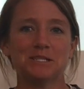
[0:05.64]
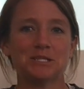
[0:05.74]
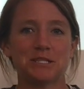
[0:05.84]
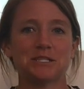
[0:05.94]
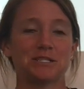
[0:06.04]

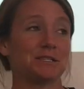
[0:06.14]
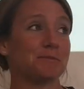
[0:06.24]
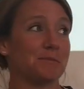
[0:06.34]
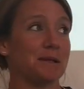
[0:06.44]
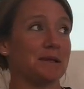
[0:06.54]
just
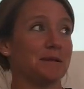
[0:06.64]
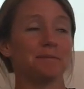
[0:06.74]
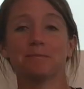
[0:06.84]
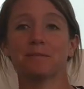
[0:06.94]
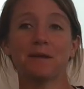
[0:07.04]
me
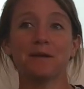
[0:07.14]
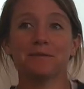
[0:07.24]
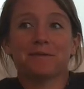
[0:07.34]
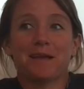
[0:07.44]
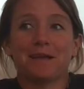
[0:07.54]
here
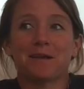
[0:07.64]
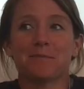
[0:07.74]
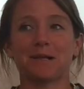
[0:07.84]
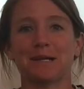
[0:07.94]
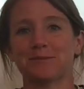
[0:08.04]
hanging out in my
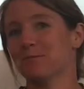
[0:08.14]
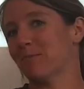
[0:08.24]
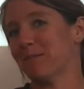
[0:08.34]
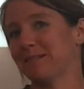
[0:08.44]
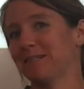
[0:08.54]
classroom
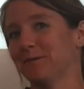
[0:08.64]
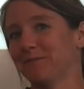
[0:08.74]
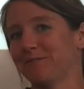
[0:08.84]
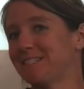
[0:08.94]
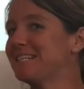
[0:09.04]
by myself,
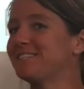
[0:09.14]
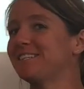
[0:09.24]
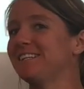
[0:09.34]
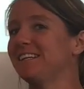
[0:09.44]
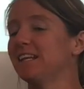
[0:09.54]

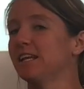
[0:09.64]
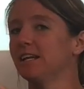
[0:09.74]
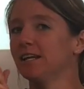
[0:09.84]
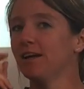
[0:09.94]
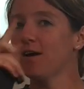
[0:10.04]
teaching
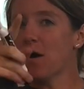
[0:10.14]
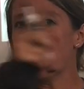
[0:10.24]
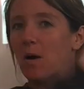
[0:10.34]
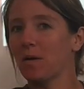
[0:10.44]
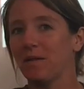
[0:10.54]

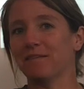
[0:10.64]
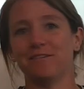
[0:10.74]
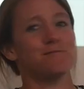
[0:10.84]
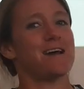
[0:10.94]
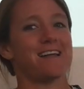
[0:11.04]
all of
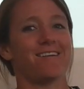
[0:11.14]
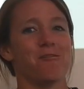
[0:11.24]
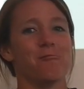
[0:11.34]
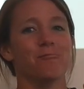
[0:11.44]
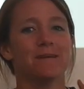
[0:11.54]
you at
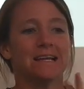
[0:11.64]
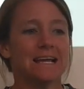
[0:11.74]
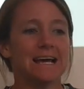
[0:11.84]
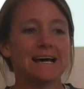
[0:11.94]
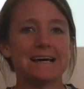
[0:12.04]
home.
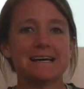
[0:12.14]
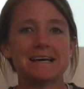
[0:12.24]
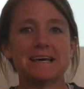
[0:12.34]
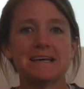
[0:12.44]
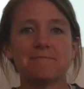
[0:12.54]

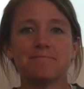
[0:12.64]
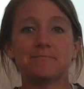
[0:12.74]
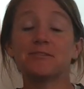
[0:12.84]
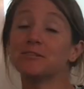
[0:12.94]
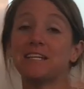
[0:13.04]

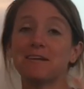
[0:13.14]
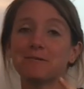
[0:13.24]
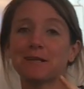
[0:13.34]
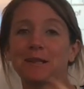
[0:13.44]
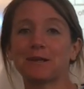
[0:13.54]
So today we're
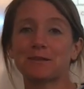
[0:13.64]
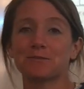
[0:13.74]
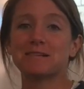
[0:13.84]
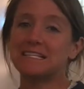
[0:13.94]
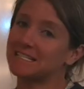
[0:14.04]
going to learn
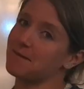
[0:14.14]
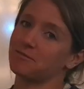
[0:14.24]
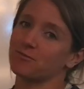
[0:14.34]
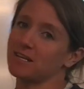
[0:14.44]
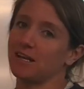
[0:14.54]
3-step
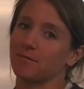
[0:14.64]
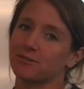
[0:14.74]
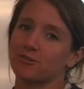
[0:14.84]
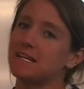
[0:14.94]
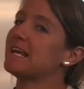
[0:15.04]

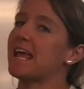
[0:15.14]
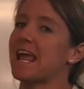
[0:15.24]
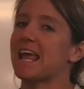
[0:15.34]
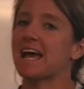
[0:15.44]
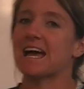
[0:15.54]
stoichiometry,
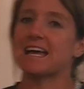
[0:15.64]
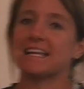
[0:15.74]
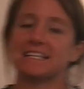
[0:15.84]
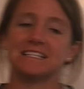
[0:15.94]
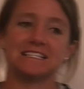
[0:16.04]

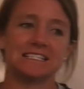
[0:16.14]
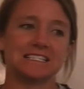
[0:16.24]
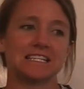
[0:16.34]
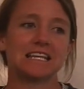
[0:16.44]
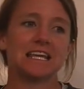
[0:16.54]

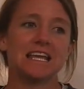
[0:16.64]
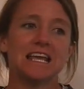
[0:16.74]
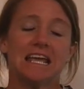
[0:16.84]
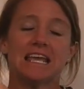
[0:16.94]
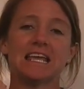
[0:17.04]
and
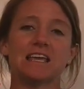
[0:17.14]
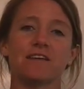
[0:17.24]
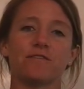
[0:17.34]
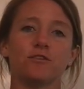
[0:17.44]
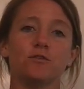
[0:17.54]

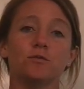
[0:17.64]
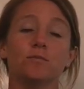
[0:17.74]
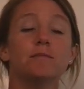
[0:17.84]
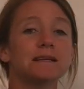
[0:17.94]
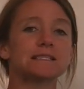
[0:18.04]
if you
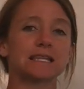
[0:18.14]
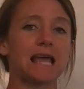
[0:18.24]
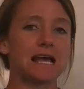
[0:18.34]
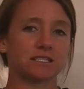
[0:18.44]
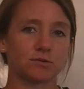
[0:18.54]
missed
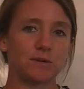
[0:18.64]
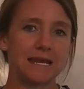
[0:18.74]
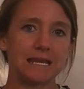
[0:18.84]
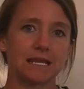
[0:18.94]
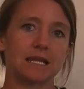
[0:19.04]
last
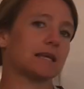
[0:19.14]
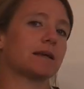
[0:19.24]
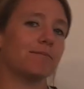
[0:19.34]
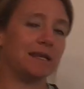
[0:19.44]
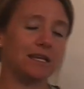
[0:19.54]
week,
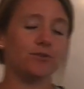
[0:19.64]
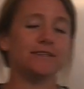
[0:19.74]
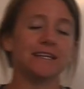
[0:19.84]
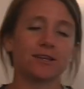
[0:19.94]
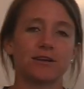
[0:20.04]
meaning you
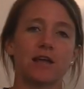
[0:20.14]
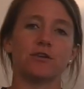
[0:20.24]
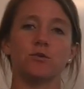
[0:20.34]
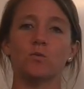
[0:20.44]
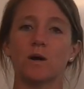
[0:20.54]
didn't learn how to
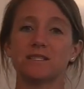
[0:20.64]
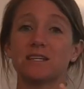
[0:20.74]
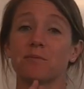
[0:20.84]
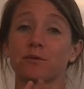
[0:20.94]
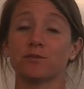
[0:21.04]
do
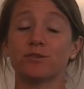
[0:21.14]
1-step or